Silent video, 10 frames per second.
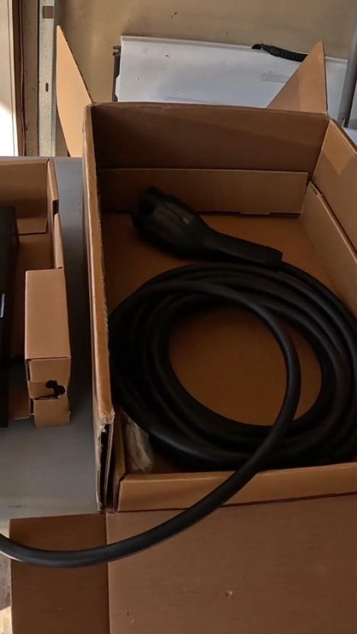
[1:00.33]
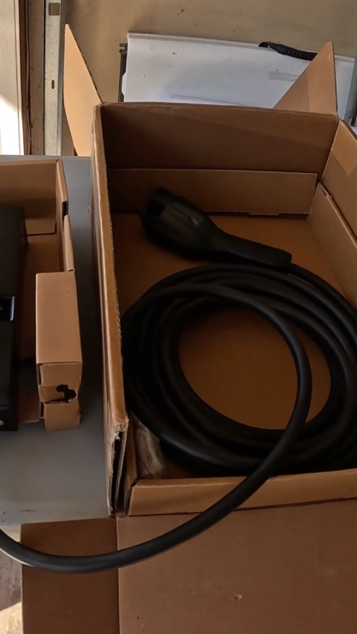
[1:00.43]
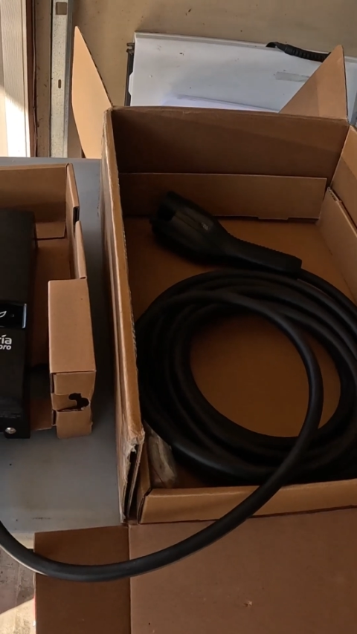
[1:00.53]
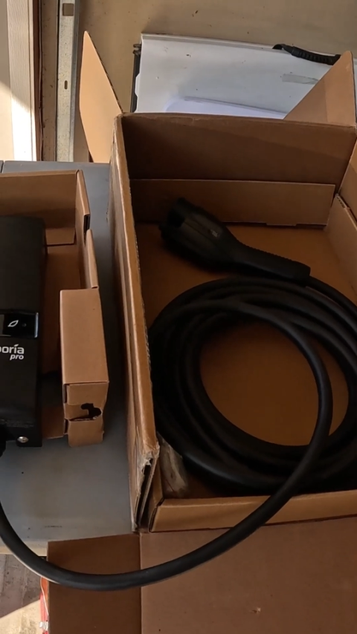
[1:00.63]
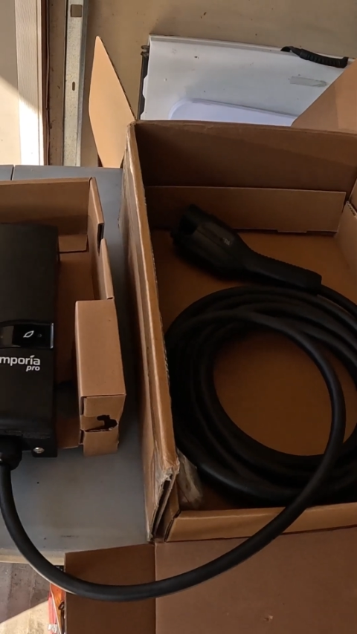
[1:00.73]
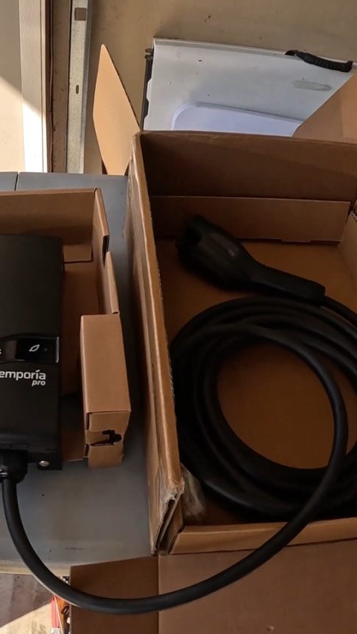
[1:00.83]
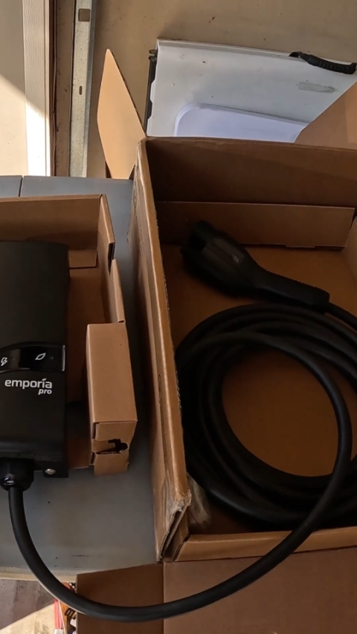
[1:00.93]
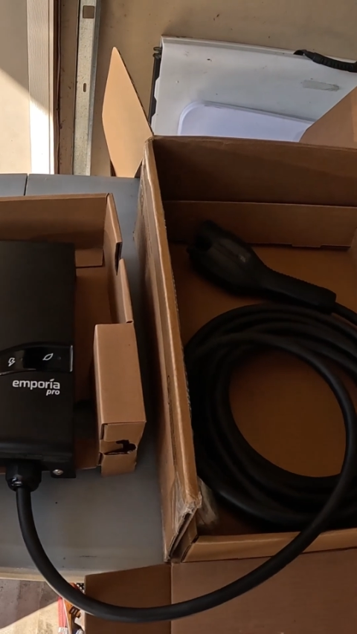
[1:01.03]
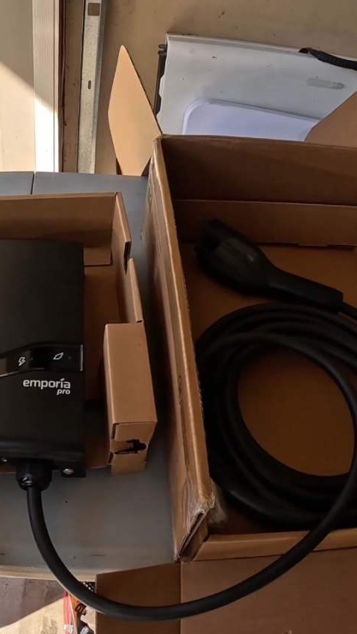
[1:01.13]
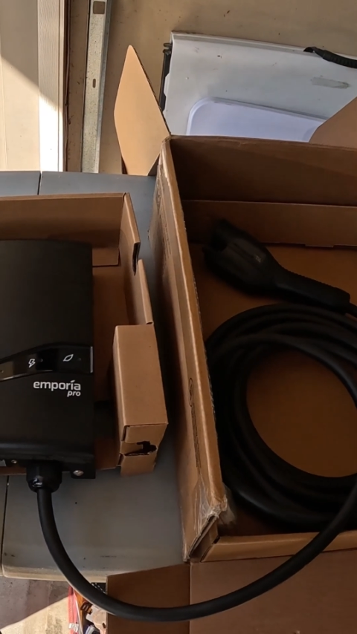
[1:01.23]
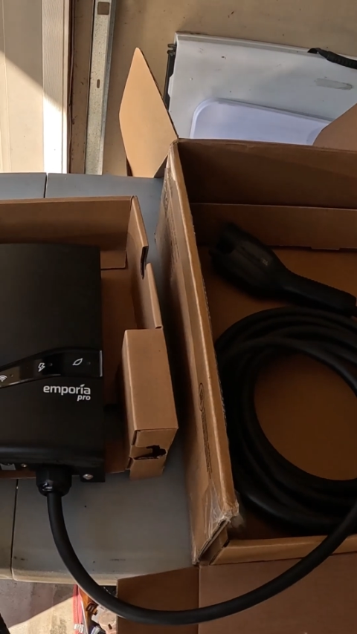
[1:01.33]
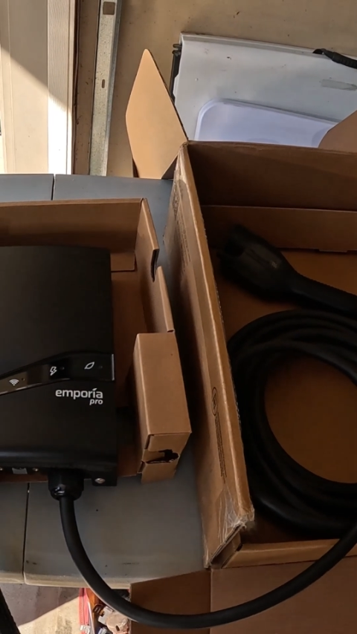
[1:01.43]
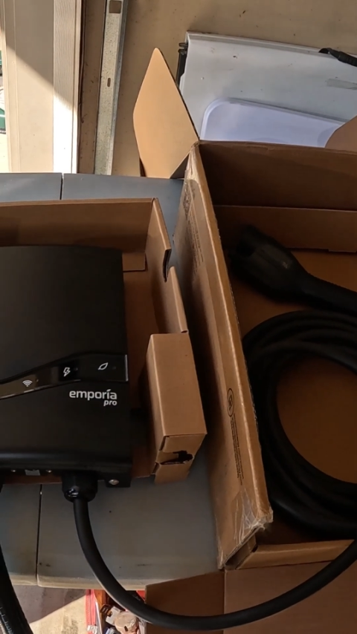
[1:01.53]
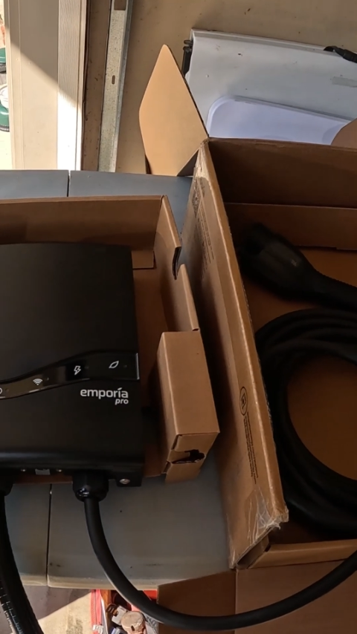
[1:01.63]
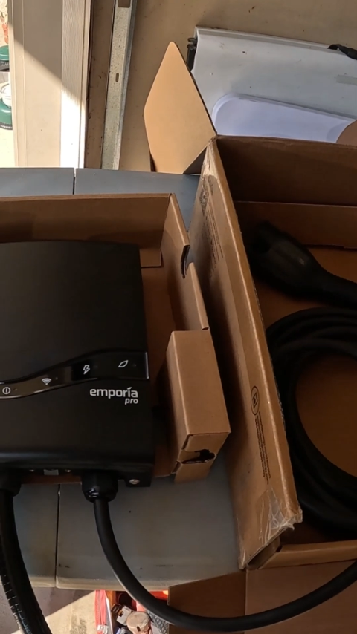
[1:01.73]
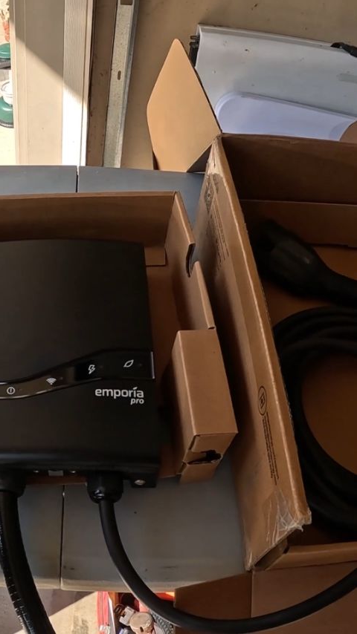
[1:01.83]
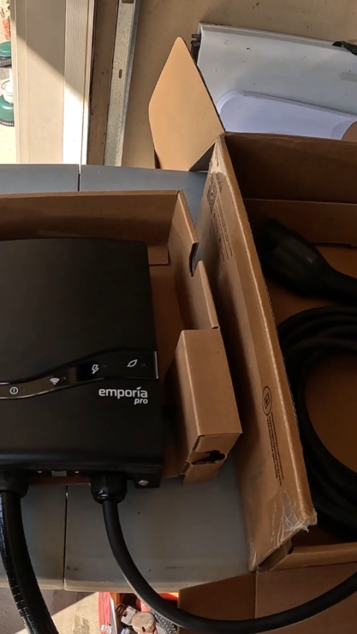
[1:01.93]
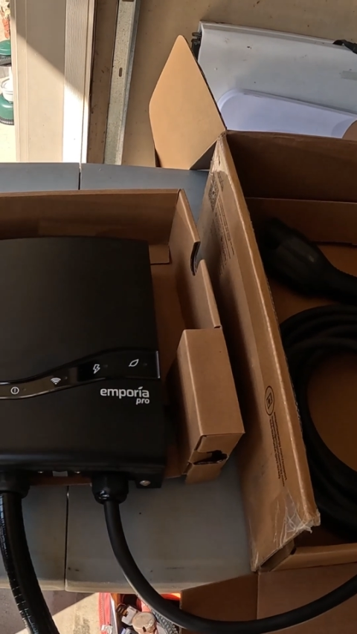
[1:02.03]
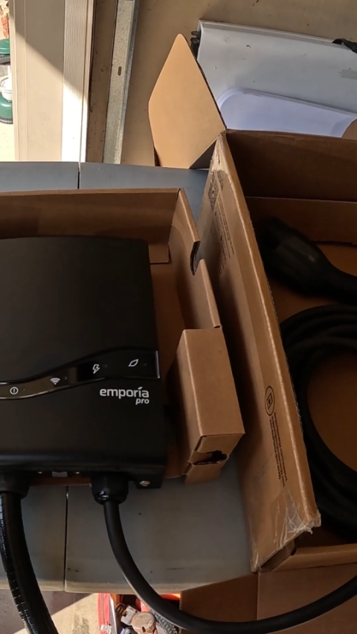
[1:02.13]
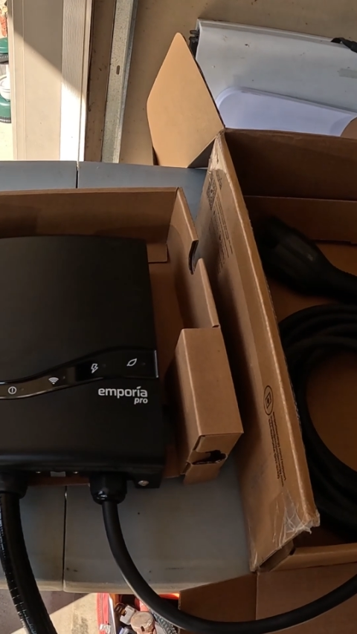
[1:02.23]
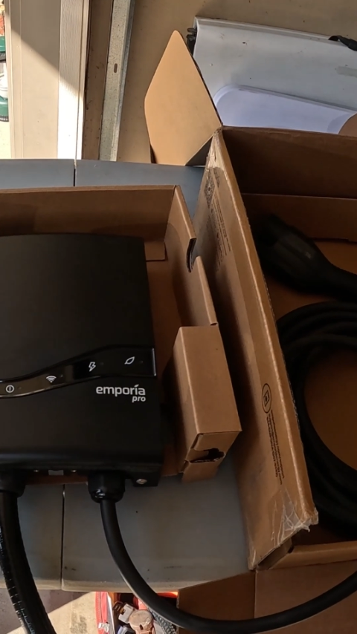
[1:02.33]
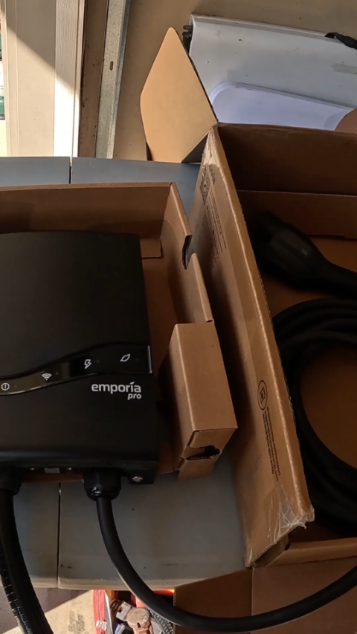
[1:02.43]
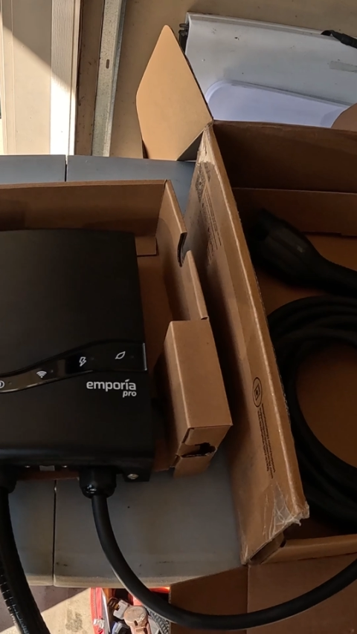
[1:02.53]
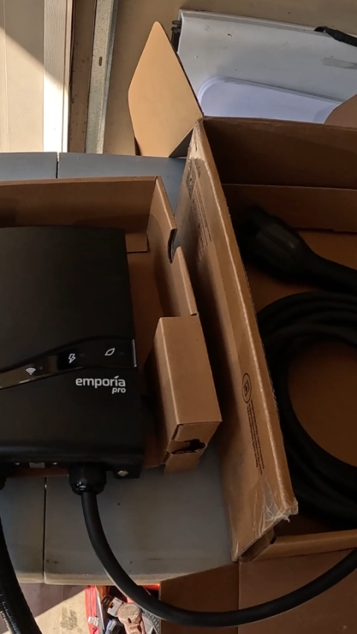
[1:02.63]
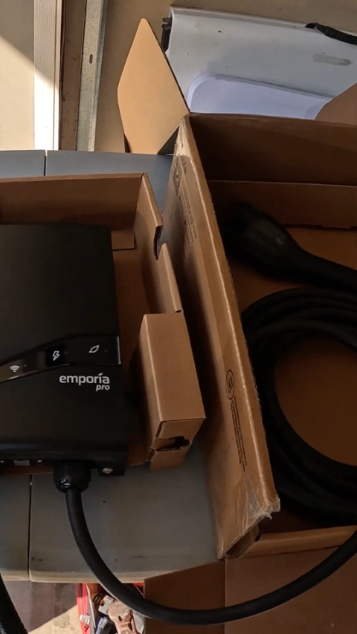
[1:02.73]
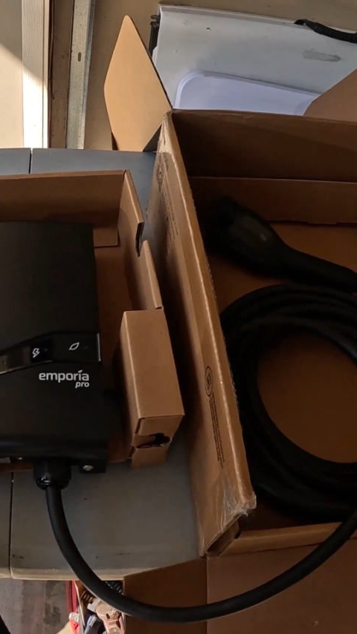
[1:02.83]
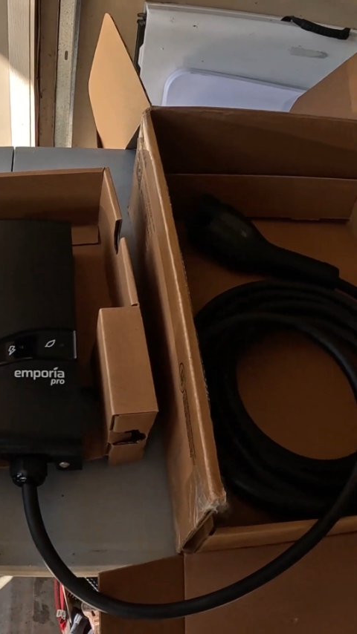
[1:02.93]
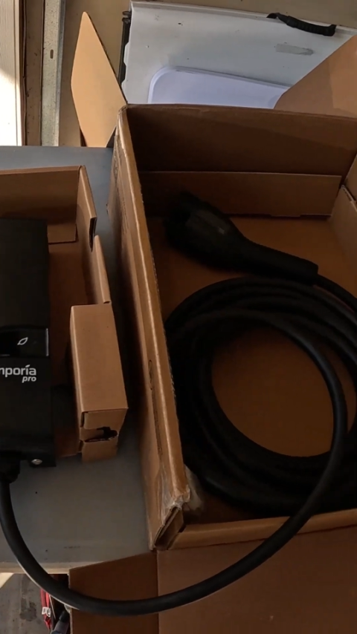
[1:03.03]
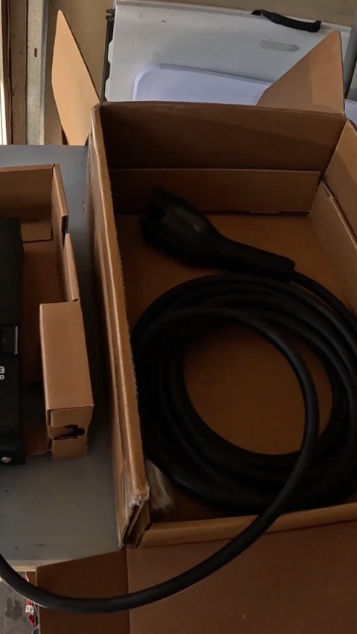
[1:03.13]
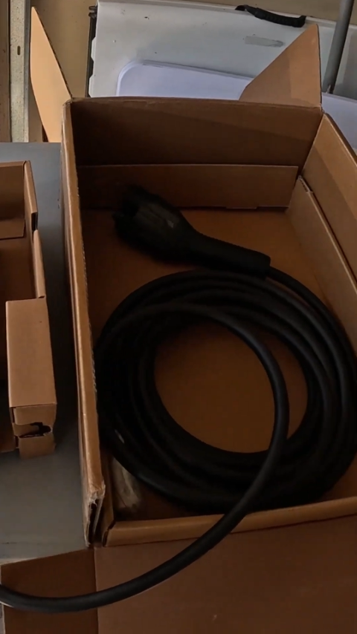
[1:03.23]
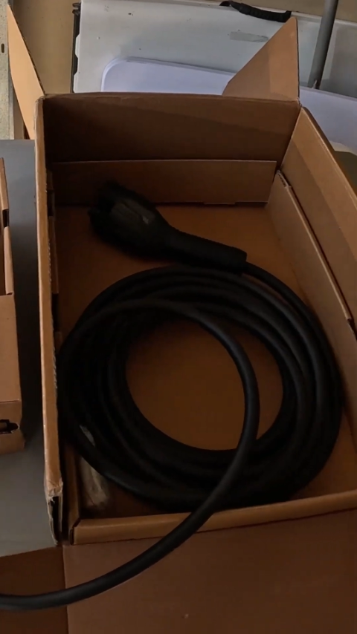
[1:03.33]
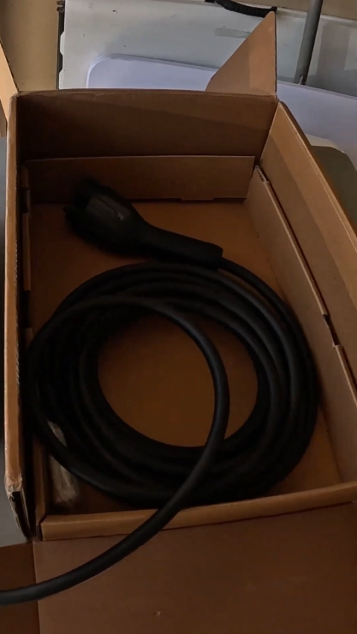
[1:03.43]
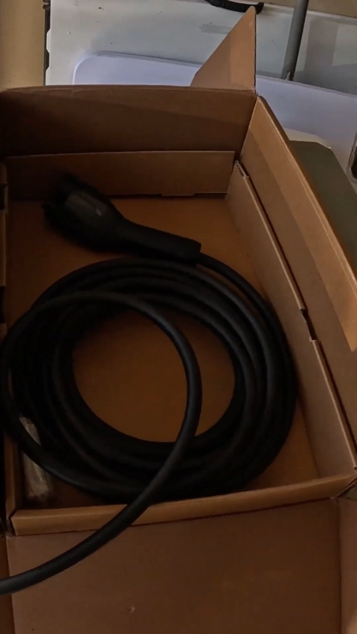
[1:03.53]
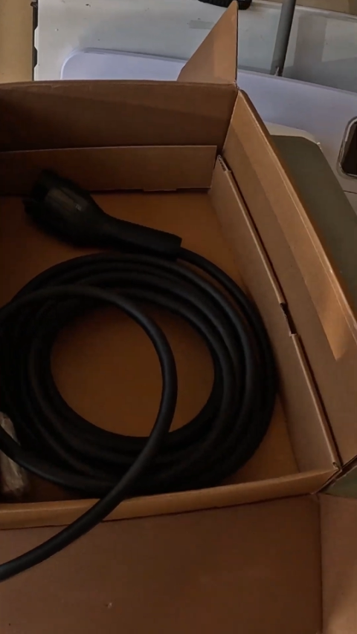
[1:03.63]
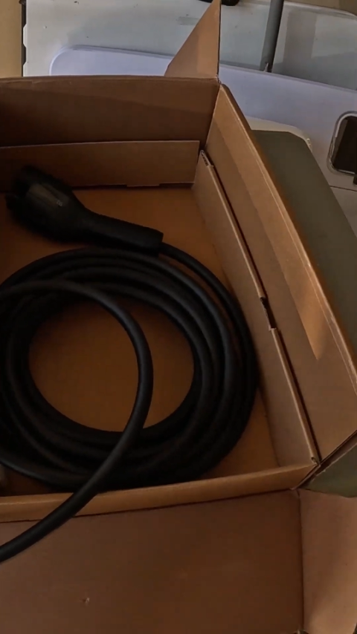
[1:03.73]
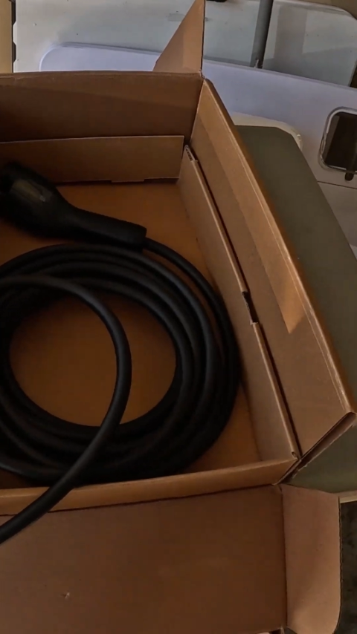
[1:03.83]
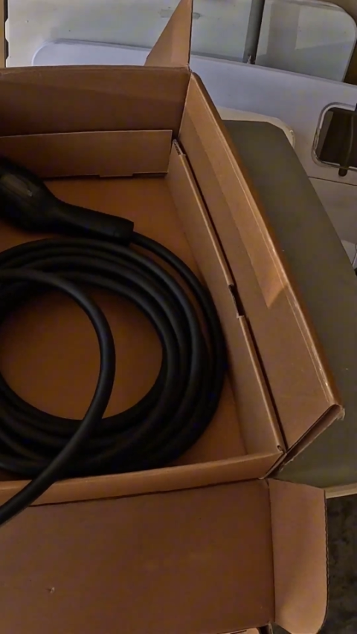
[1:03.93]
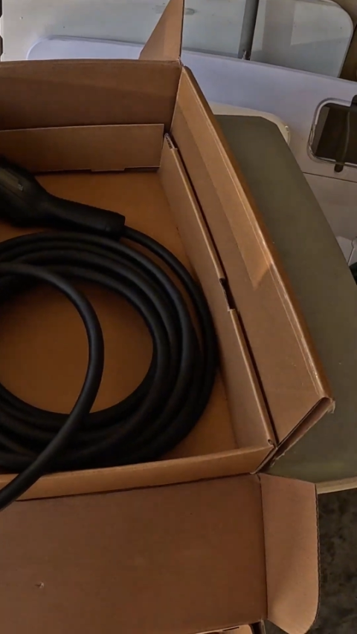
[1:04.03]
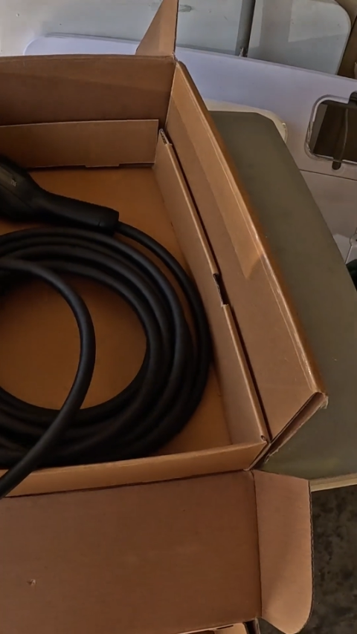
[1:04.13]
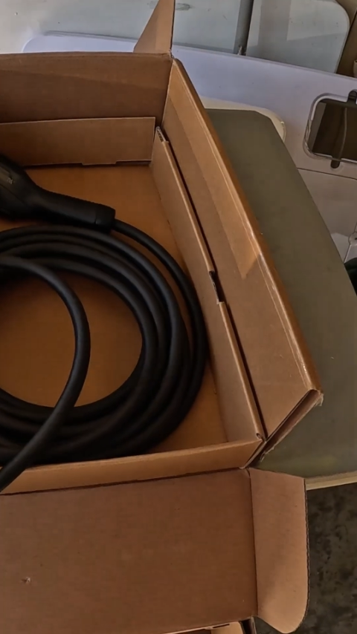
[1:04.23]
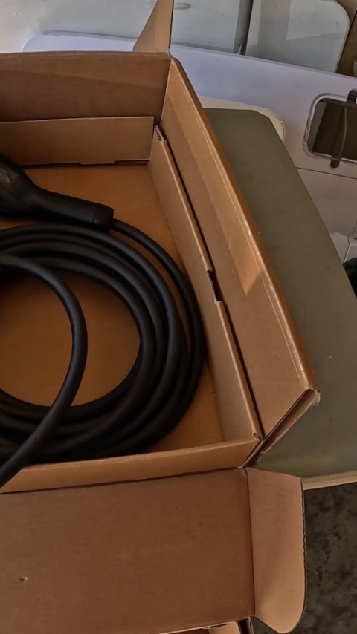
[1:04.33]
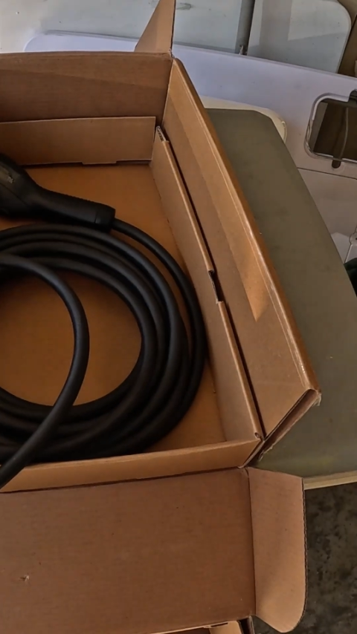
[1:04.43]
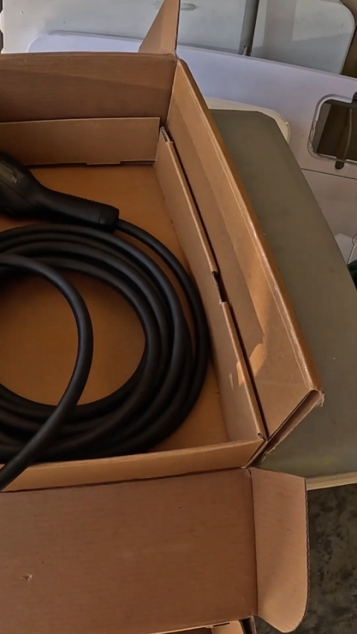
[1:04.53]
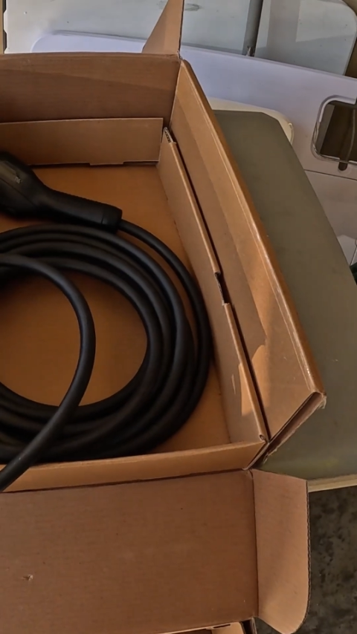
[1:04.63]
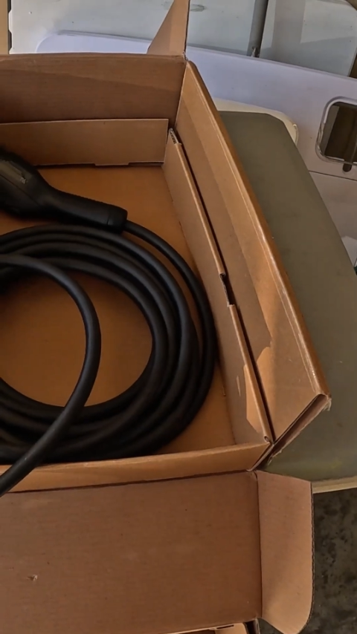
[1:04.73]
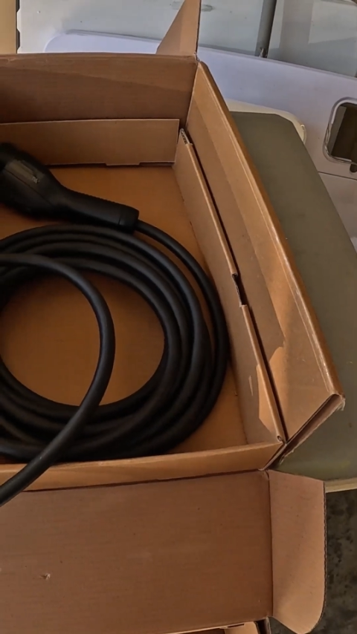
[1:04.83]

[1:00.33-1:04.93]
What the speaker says: (no speaker visible)